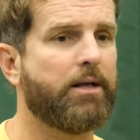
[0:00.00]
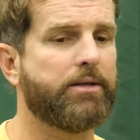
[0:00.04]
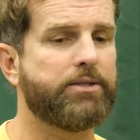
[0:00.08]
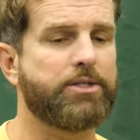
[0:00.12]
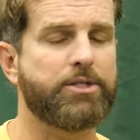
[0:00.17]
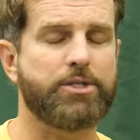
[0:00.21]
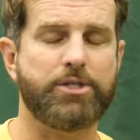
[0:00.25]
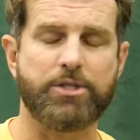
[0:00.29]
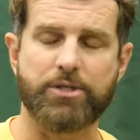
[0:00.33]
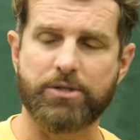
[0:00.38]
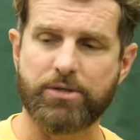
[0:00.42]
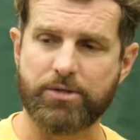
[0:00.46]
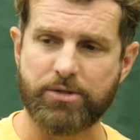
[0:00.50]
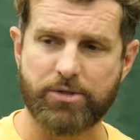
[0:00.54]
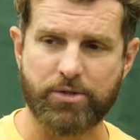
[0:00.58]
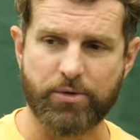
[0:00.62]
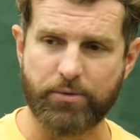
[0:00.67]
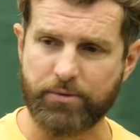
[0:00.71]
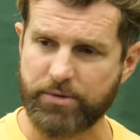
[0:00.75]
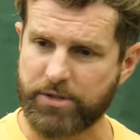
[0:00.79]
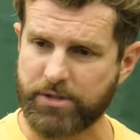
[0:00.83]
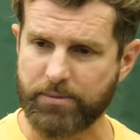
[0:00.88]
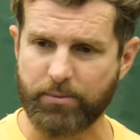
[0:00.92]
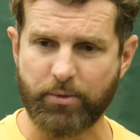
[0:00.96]
just
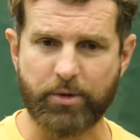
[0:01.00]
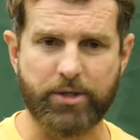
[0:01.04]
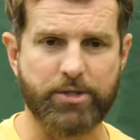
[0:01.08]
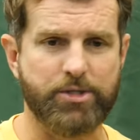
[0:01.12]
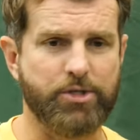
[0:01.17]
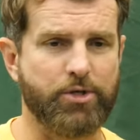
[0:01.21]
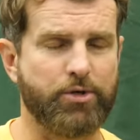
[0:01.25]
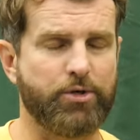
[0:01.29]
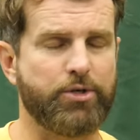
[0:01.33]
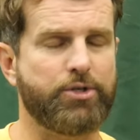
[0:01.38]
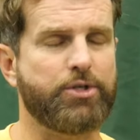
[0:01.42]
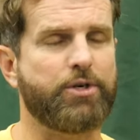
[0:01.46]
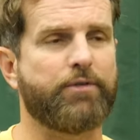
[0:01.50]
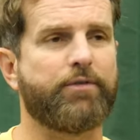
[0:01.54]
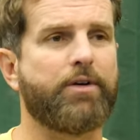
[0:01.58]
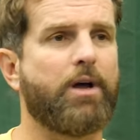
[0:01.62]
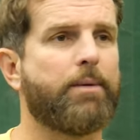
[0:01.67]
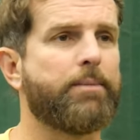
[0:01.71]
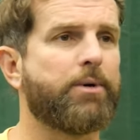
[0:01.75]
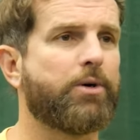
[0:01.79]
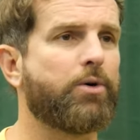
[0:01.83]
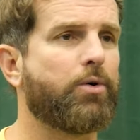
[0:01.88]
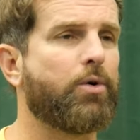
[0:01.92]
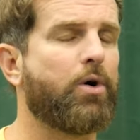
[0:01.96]
doing some research, I've
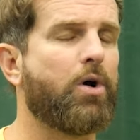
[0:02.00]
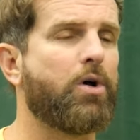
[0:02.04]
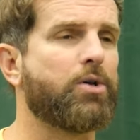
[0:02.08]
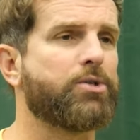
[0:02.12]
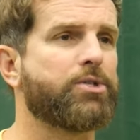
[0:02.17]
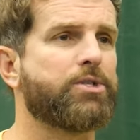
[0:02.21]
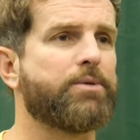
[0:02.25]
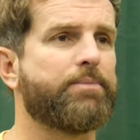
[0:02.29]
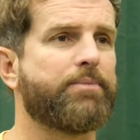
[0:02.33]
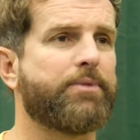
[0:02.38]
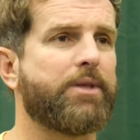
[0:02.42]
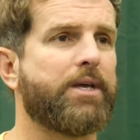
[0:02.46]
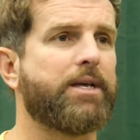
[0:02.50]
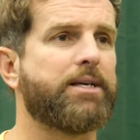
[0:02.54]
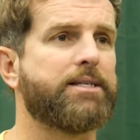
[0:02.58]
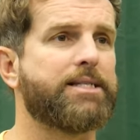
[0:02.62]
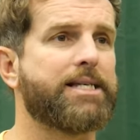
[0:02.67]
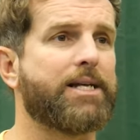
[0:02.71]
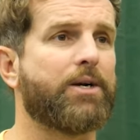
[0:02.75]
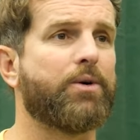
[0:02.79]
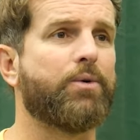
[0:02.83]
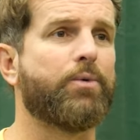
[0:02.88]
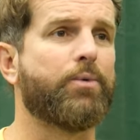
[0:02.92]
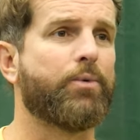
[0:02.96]
come across some things
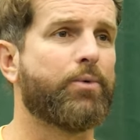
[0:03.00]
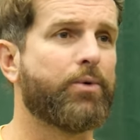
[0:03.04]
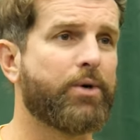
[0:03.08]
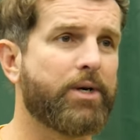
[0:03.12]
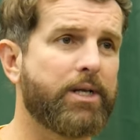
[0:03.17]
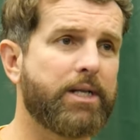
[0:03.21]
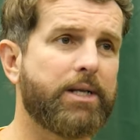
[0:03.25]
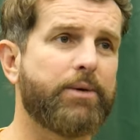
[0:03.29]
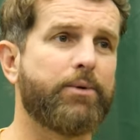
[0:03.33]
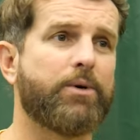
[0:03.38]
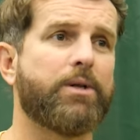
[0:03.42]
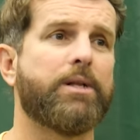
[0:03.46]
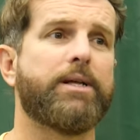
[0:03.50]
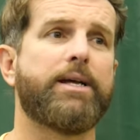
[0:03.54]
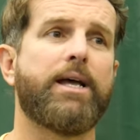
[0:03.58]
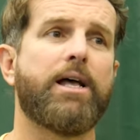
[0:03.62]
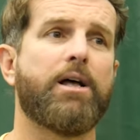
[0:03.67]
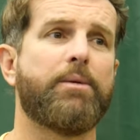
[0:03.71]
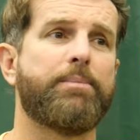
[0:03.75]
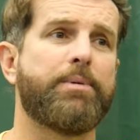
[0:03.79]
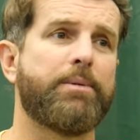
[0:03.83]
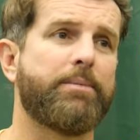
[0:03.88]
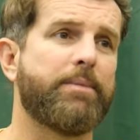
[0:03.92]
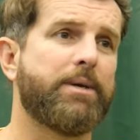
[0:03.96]
that are really, really
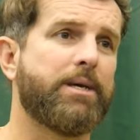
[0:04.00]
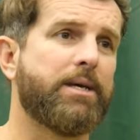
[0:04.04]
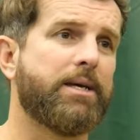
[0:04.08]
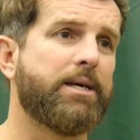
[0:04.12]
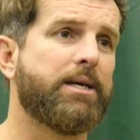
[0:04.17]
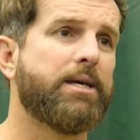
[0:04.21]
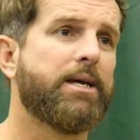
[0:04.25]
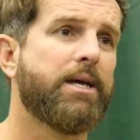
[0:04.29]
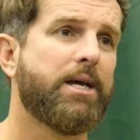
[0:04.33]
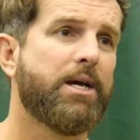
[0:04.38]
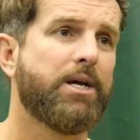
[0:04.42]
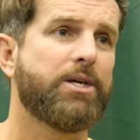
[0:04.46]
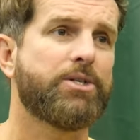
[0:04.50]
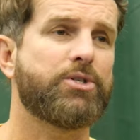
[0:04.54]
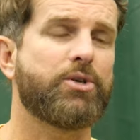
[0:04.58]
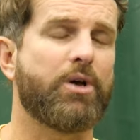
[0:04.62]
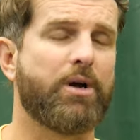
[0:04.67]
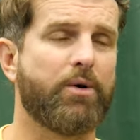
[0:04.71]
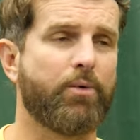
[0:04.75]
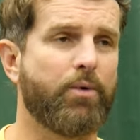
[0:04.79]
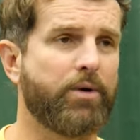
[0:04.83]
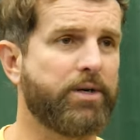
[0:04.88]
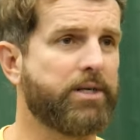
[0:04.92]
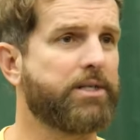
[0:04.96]
helping me, so
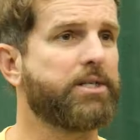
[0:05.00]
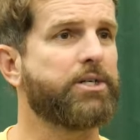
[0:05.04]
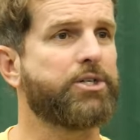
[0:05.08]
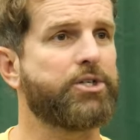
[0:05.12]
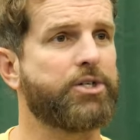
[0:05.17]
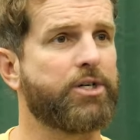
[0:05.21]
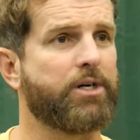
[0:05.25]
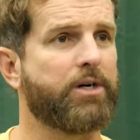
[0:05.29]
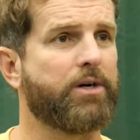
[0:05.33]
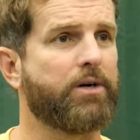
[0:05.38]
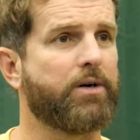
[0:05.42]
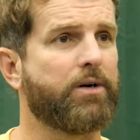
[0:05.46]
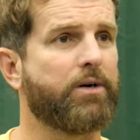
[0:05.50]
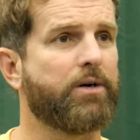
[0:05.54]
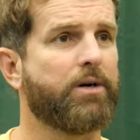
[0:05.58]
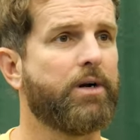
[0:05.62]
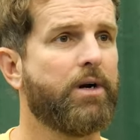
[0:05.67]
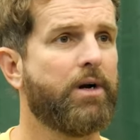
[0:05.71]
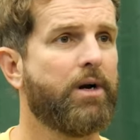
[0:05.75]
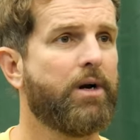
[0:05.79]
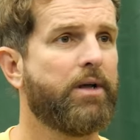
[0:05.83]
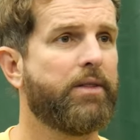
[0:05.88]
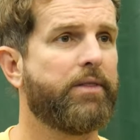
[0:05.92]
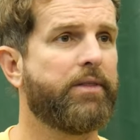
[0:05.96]
I wanted to share
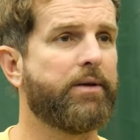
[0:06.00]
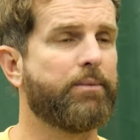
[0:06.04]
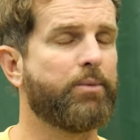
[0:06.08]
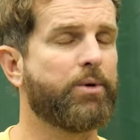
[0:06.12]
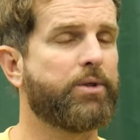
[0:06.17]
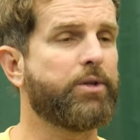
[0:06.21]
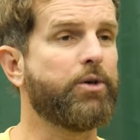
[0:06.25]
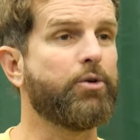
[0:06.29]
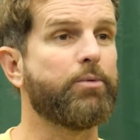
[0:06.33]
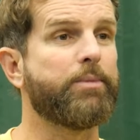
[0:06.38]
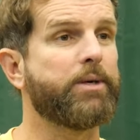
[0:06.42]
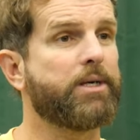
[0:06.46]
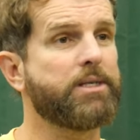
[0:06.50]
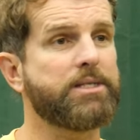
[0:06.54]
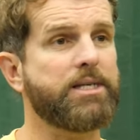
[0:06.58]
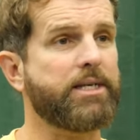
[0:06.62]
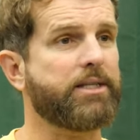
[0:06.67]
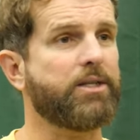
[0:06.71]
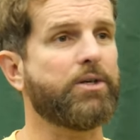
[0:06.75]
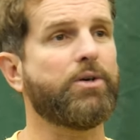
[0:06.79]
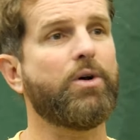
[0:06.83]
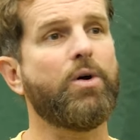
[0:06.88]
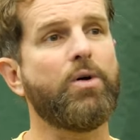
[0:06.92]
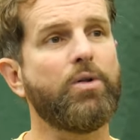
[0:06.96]
them with you. Because like
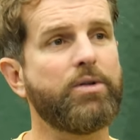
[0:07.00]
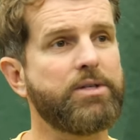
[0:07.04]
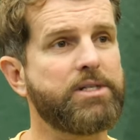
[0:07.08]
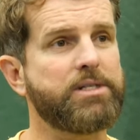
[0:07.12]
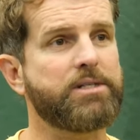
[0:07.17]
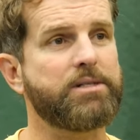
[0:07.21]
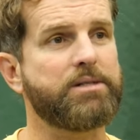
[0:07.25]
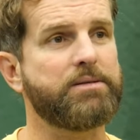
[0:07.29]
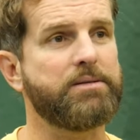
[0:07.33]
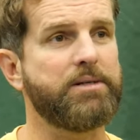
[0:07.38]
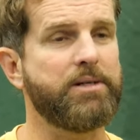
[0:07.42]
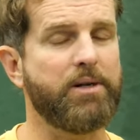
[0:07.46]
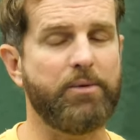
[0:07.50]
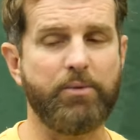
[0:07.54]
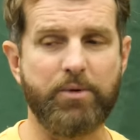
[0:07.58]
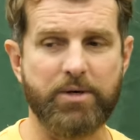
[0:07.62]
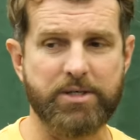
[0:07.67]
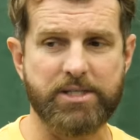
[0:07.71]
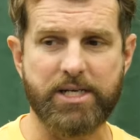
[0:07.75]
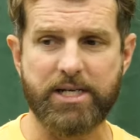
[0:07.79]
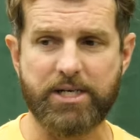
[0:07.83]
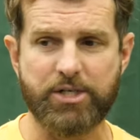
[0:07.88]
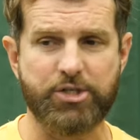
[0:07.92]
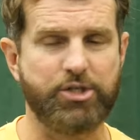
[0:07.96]
the goal is, we're a
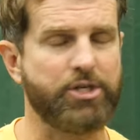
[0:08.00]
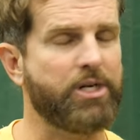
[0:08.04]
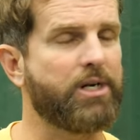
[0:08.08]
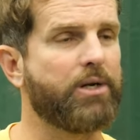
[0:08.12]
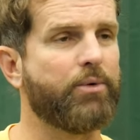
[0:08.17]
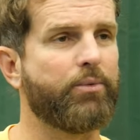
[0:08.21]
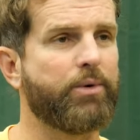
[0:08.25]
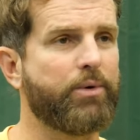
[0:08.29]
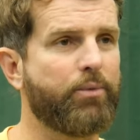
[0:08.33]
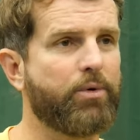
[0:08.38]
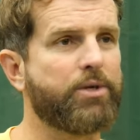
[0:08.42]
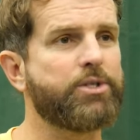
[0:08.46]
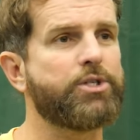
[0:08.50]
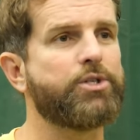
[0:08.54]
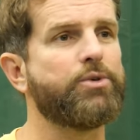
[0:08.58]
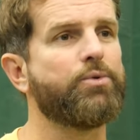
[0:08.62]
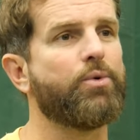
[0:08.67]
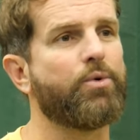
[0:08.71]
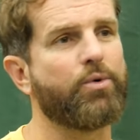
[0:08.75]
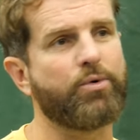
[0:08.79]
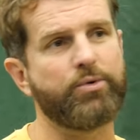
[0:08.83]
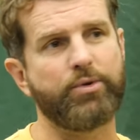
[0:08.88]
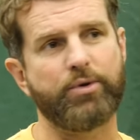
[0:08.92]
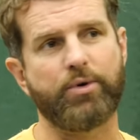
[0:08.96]
tennis channel. We want you
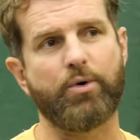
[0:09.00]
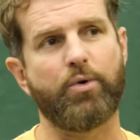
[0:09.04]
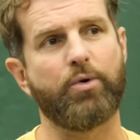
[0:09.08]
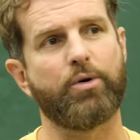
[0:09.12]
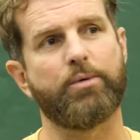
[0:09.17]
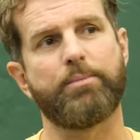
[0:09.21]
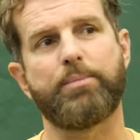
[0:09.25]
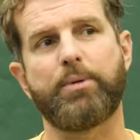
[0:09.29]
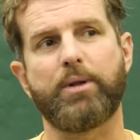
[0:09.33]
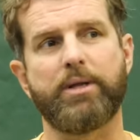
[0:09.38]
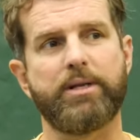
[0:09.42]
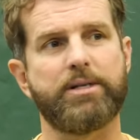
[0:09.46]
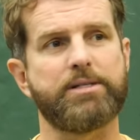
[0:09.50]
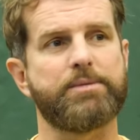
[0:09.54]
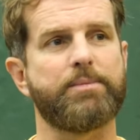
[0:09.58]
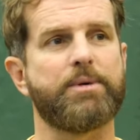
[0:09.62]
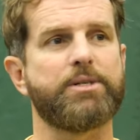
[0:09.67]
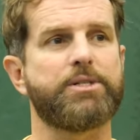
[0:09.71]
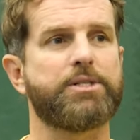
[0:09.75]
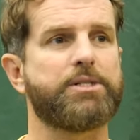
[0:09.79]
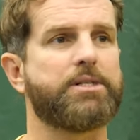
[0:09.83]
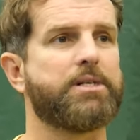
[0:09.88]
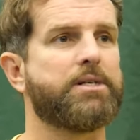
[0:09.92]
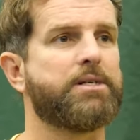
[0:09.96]
on the court playing as
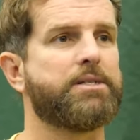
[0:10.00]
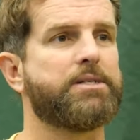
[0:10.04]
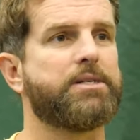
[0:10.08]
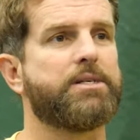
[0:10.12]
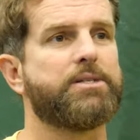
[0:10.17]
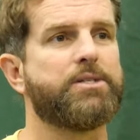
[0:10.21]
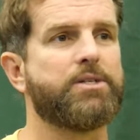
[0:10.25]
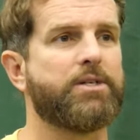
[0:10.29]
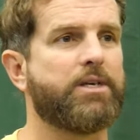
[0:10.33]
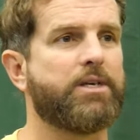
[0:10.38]
much tennis as